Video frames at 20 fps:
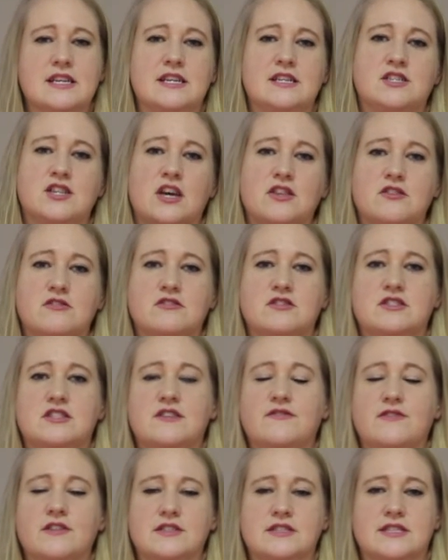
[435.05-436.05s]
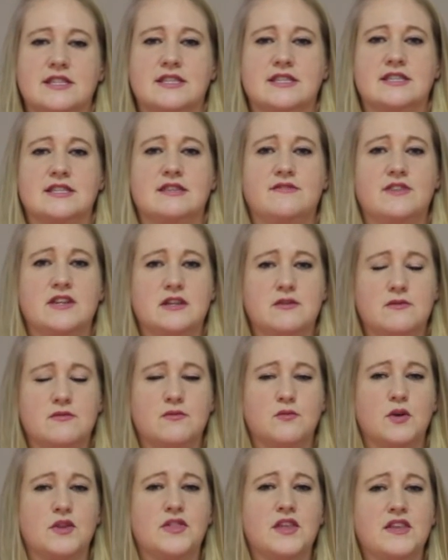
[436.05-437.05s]
each other's differences even
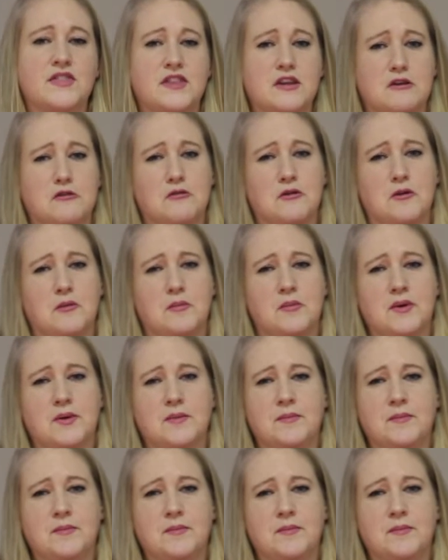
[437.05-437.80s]
within the group.